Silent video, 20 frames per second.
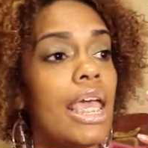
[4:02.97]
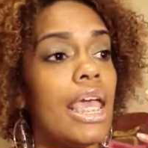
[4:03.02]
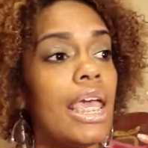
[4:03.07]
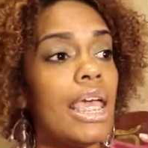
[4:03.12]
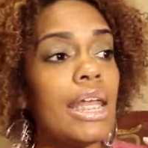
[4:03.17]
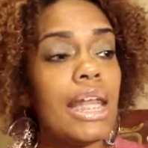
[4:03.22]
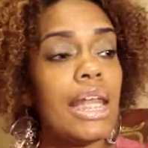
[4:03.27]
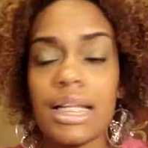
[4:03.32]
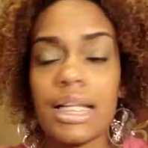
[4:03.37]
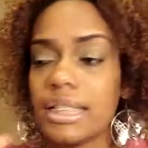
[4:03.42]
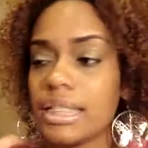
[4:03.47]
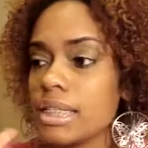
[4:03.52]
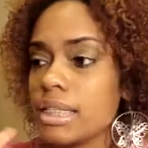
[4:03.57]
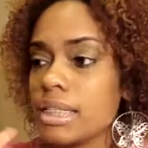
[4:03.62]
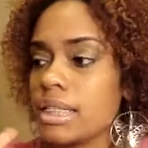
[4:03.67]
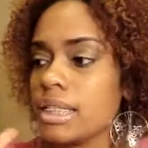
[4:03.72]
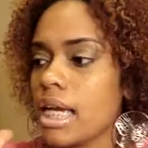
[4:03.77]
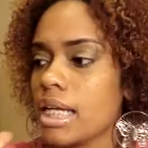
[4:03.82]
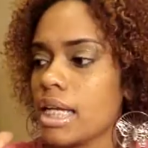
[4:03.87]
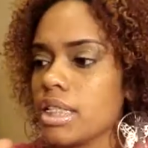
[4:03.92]
And I
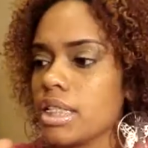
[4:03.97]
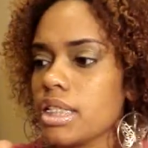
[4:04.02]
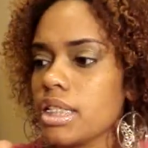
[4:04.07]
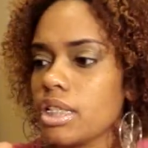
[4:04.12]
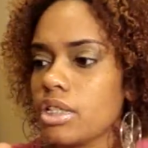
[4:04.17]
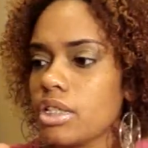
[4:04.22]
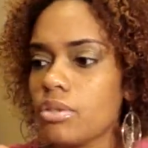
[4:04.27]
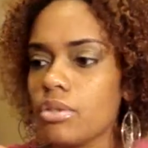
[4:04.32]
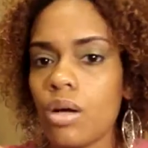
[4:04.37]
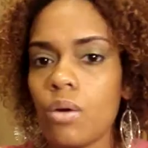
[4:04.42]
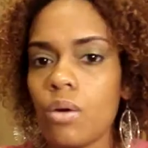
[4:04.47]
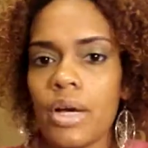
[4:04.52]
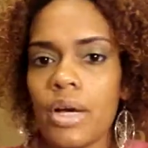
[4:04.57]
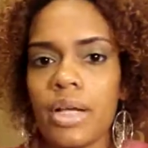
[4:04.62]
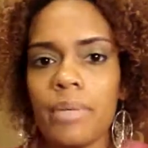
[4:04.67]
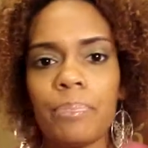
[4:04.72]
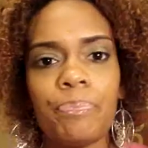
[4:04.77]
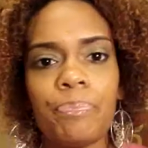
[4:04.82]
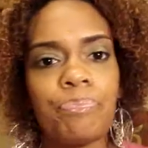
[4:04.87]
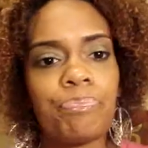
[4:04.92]
didn't. And I just said, you know
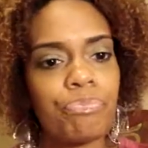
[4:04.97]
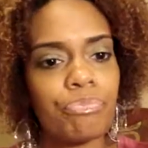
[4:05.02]
what?